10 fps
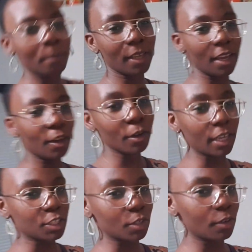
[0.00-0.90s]
But yeah,
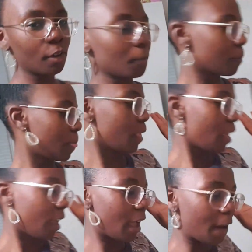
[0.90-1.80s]
okay, so
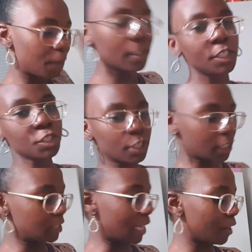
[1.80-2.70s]
I finished
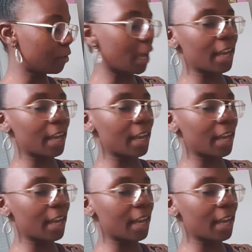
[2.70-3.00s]
cooking now,